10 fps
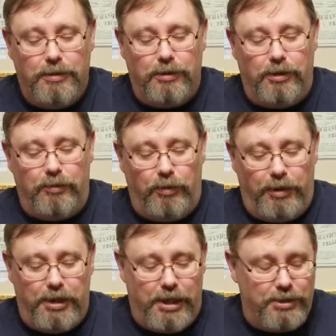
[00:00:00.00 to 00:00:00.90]
one of
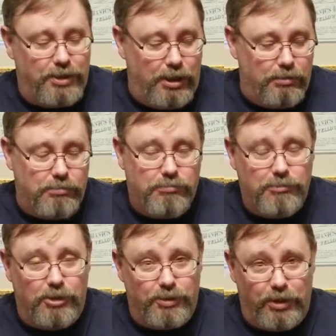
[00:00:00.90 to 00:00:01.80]
these, then
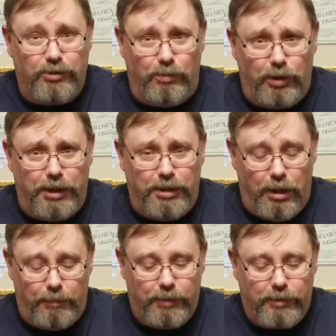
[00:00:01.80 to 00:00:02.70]
your system will end
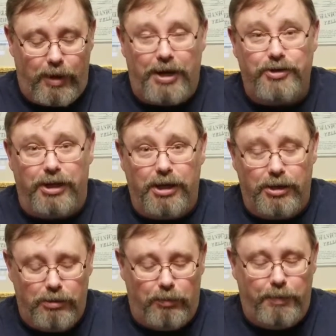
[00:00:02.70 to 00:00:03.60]
up crashing
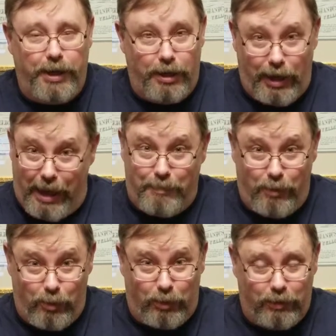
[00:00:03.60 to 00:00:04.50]
and you'll pay a lot
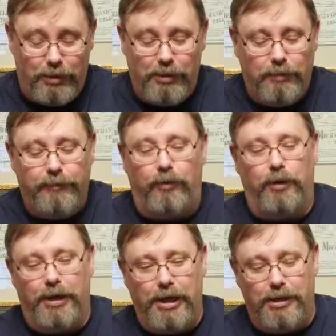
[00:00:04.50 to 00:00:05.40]
more for
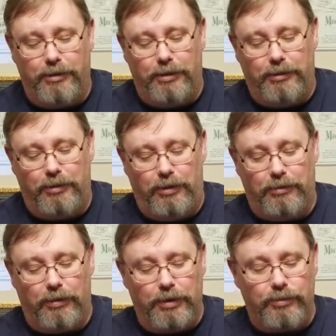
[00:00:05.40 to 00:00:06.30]
it in the long
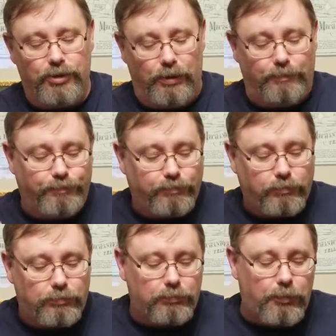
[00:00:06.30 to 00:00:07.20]
run. So
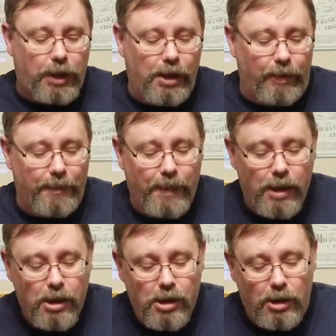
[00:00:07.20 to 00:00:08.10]
anyway,
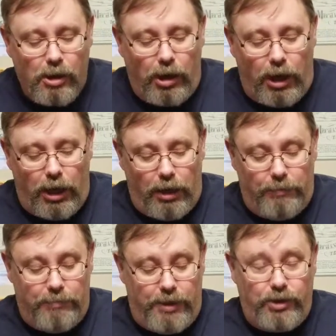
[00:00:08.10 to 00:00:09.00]

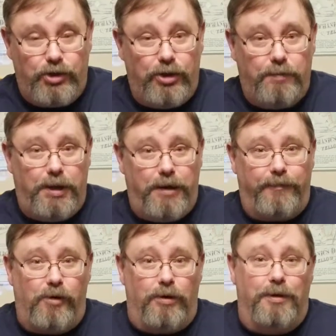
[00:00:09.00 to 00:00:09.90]
this should be it
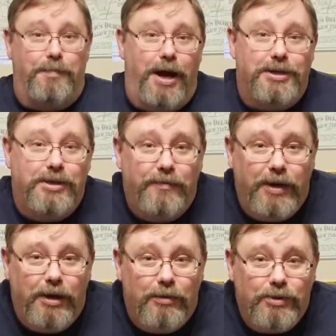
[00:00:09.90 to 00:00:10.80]
for our unboxing
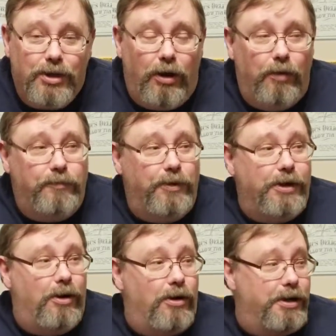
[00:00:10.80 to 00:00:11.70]
videos. Hopefully
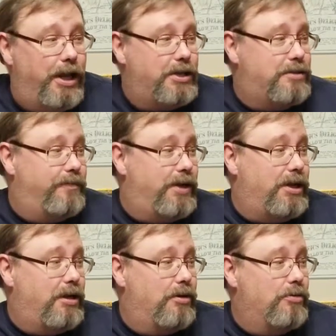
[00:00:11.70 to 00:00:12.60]
our next
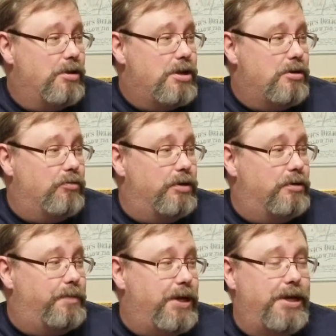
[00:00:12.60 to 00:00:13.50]
video will
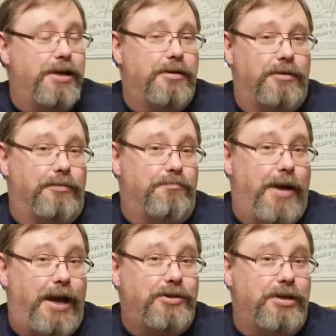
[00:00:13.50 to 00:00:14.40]
be
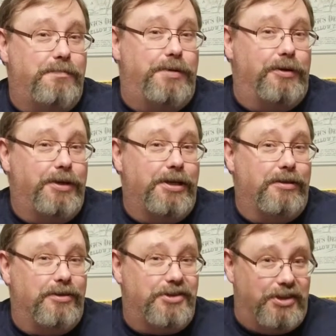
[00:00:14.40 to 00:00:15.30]
actually building
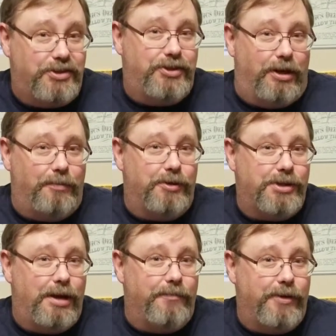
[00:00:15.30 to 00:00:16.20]
the system, which
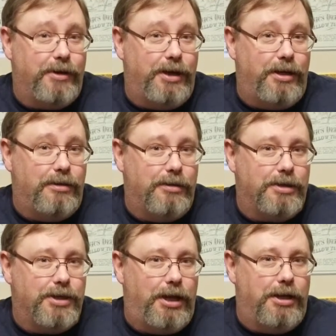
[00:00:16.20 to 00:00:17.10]
I'm very
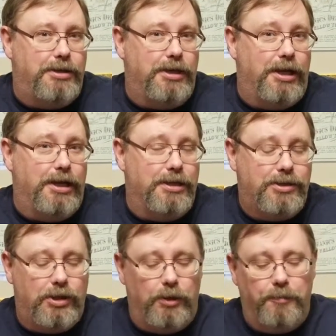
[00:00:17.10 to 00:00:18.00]
excited to get
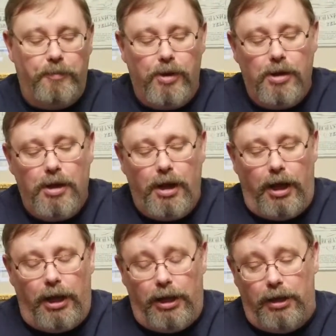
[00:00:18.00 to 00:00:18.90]
into.
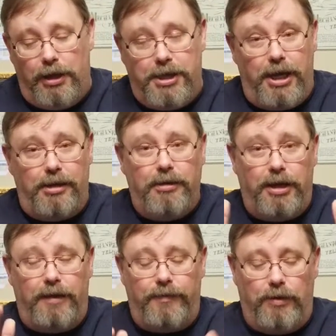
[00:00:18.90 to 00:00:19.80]
Again,
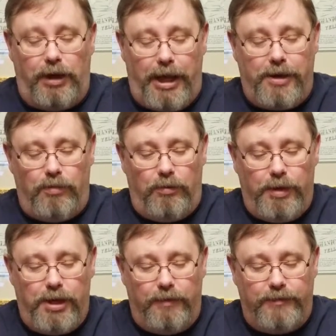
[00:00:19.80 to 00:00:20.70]
if you like what
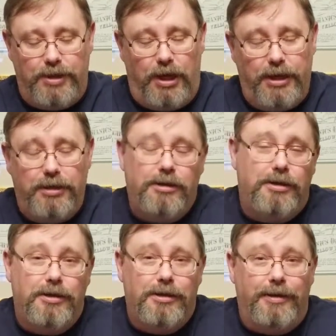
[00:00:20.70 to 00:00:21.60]
we have done
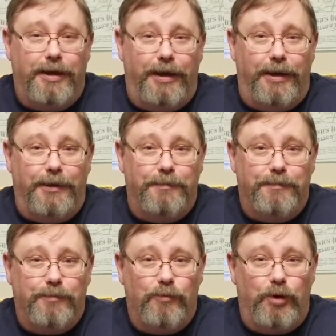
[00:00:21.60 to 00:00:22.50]

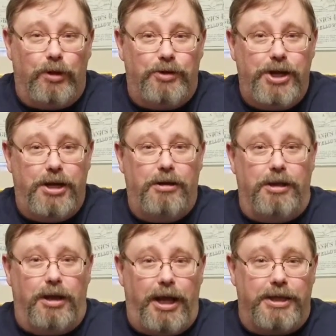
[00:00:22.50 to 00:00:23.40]
with our channel
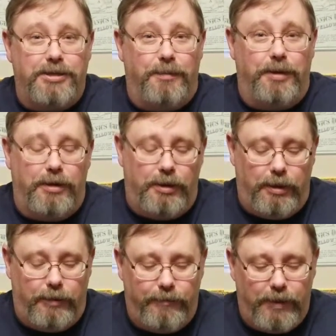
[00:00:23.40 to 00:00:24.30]
and like some of
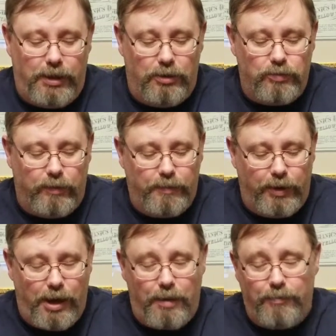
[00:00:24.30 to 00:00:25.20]
the videos we've put
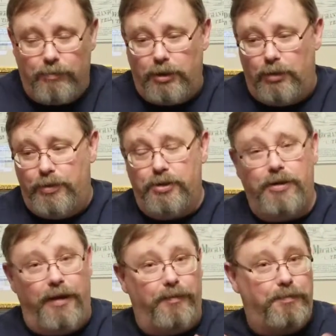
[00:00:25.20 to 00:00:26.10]
up, we do
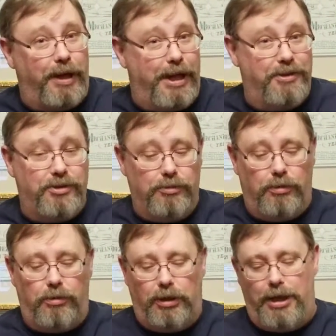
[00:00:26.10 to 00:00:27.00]
have plans to do a
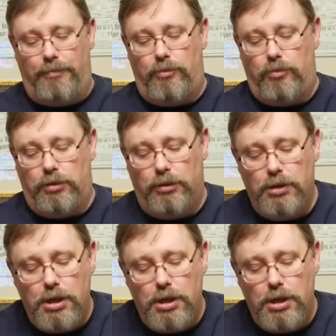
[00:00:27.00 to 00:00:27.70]
whole lot more.